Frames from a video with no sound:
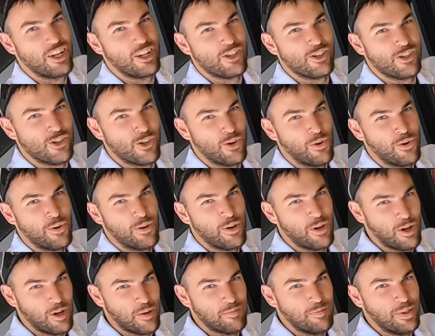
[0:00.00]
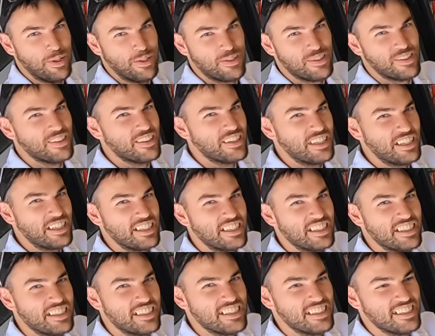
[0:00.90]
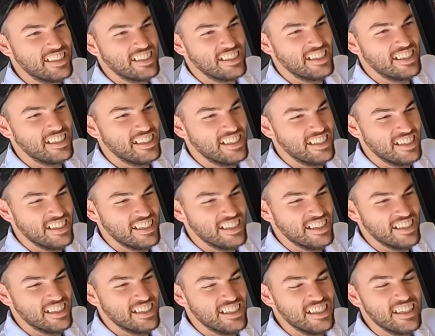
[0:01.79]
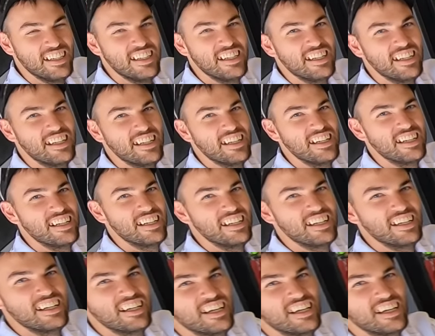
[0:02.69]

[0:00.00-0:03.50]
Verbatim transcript: that a short or a boost leak? I don't know what